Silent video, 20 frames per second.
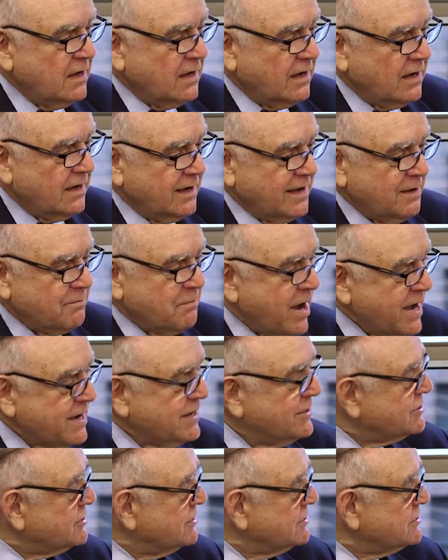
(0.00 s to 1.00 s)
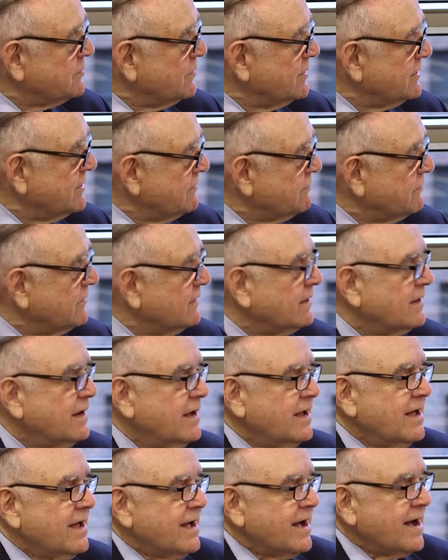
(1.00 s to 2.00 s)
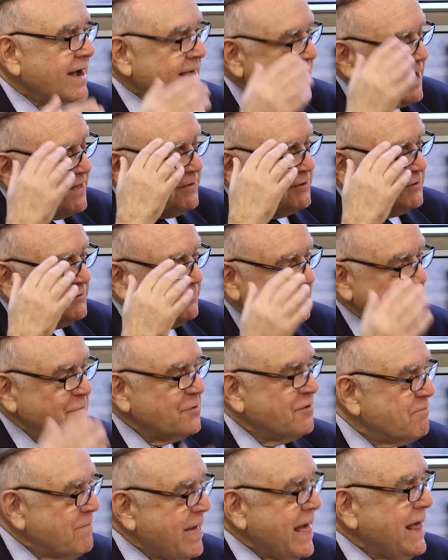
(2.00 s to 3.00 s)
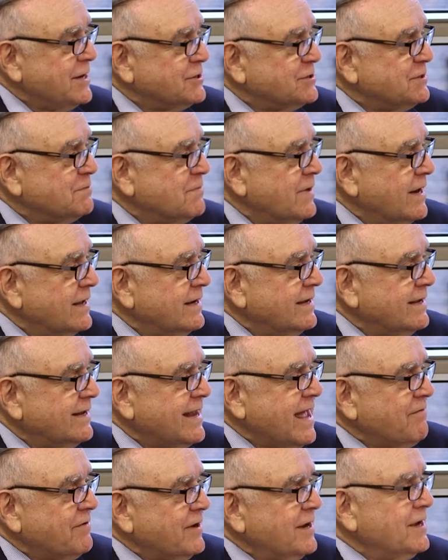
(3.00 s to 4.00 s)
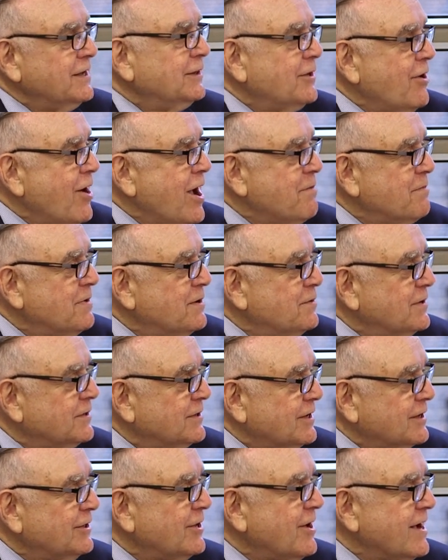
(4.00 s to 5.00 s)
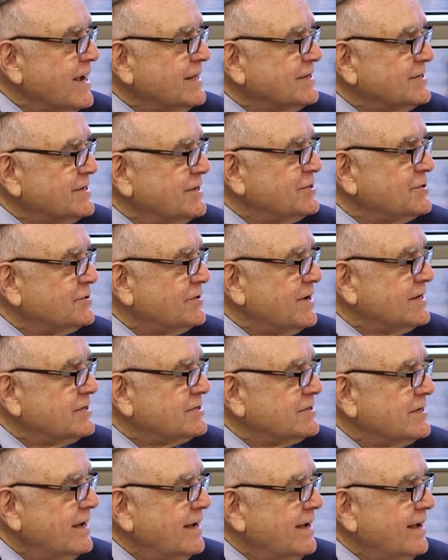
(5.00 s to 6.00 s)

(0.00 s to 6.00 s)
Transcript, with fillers: uh, and my interests were different. I had this view of managing money and having alignment with the client's interest.